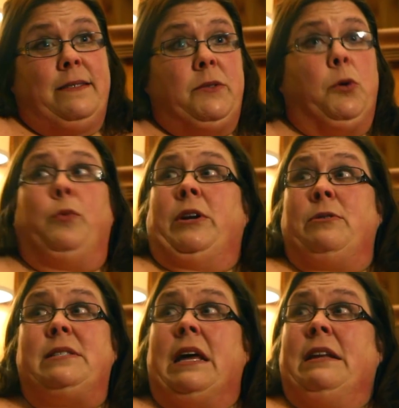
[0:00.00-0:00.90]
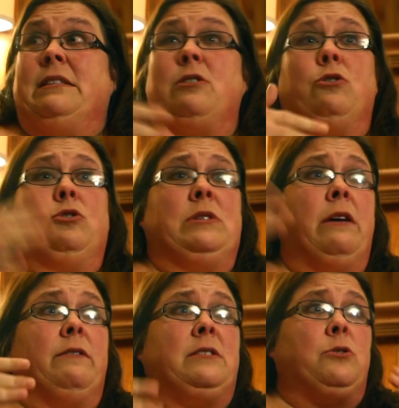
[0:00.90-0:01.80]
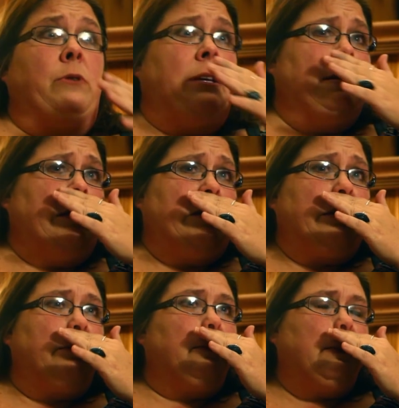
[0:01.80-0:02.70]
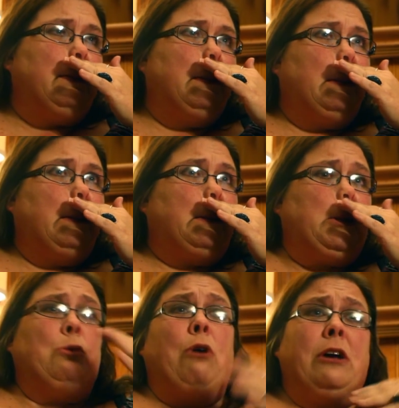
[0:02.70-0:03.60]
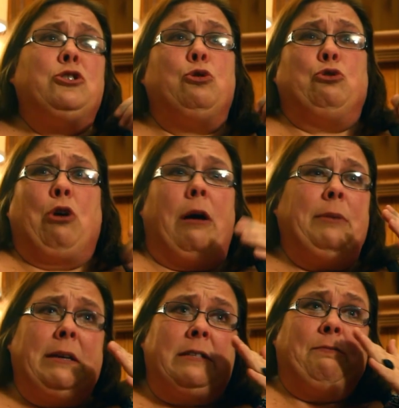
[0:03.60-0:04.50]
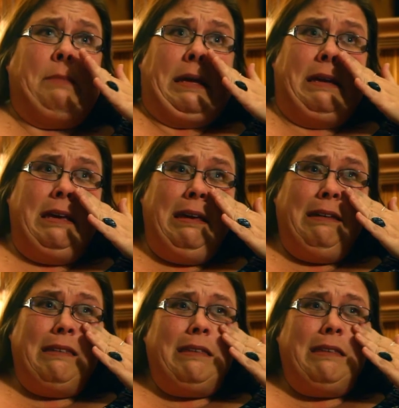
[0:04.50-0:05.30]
Or when your son has heard you tell the story and says, you lost your job because of me.